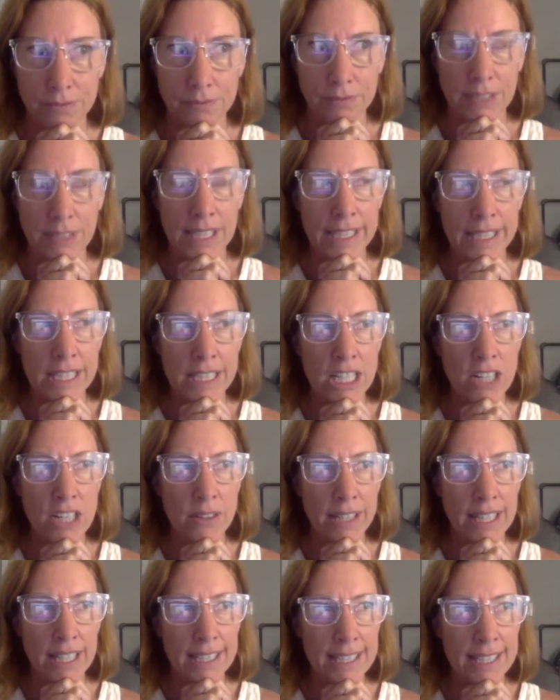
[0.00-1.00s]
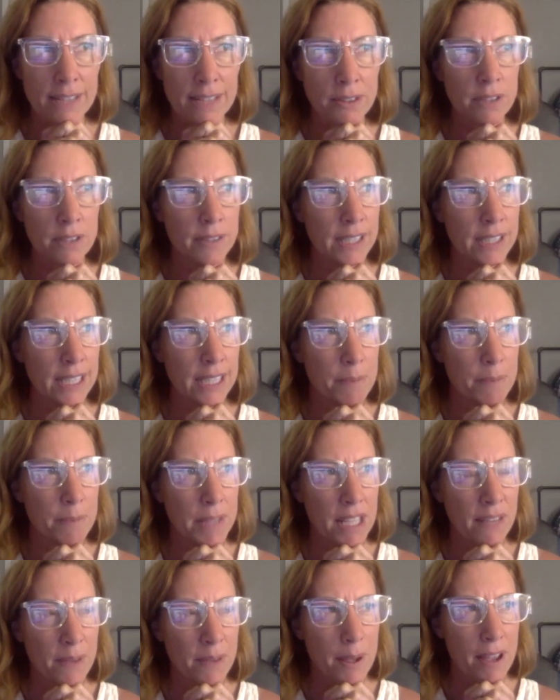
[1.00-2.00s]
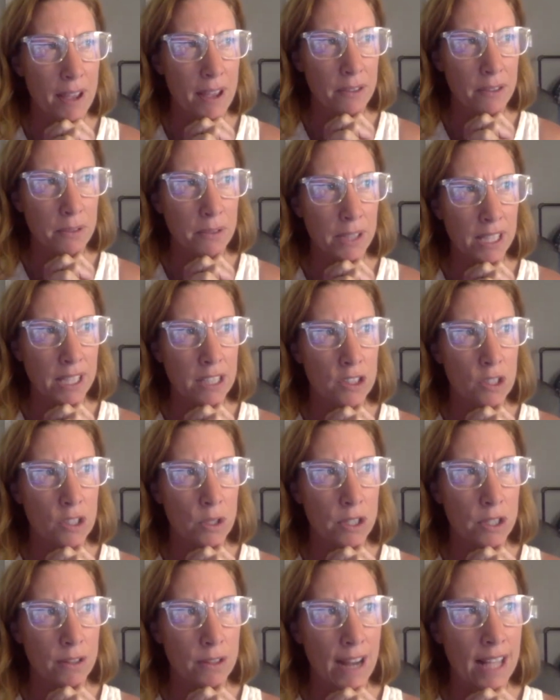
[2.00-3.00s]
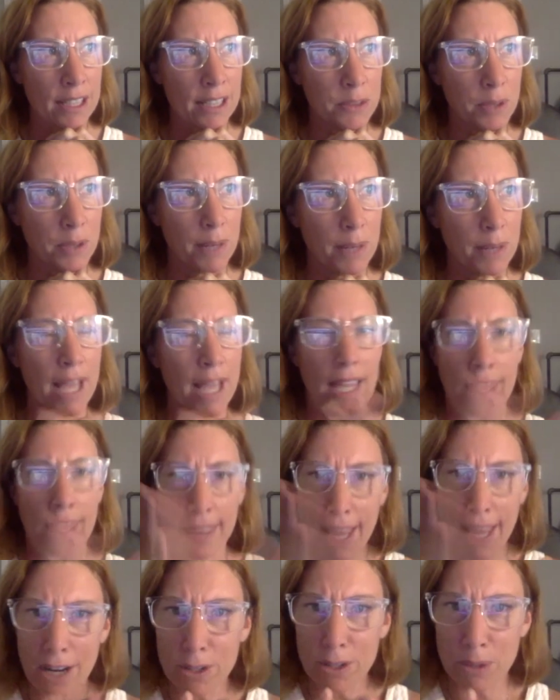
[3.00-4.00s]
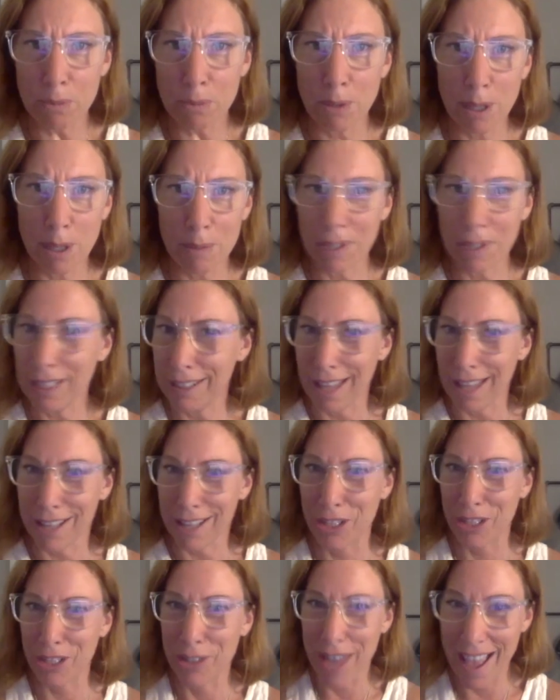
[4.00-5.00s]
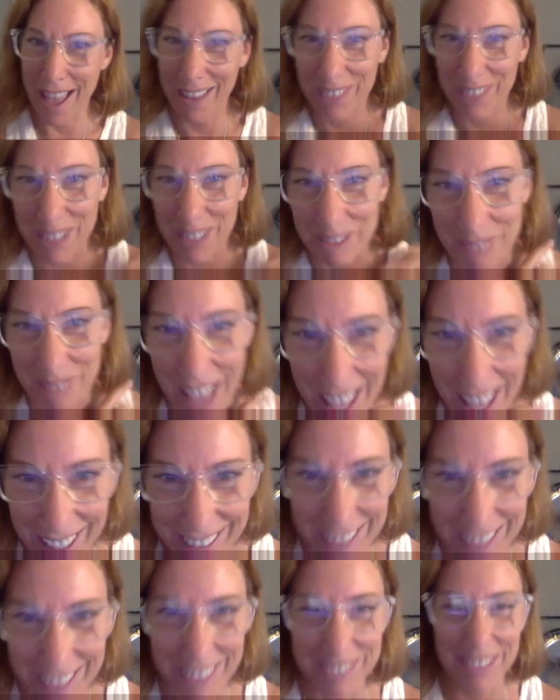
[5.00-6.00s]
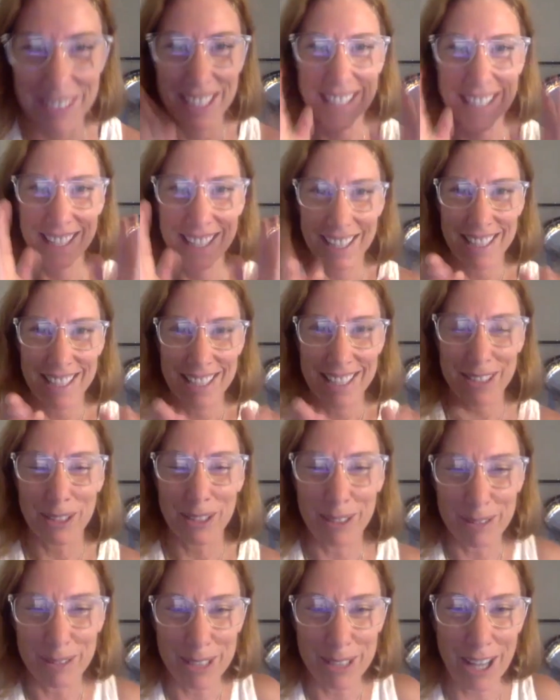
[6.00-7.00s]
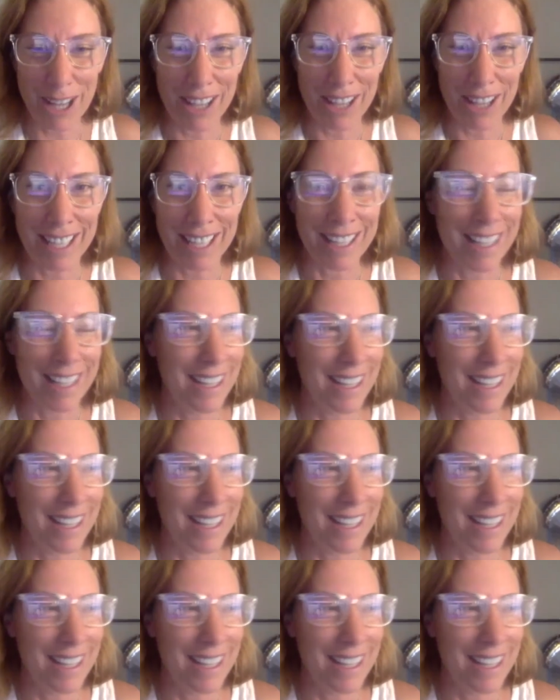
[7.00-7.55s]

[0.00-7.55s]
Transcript: I know. And I never really am I ever really so direct where I'm like, there's a woman that you never met, and I'm sort of talking.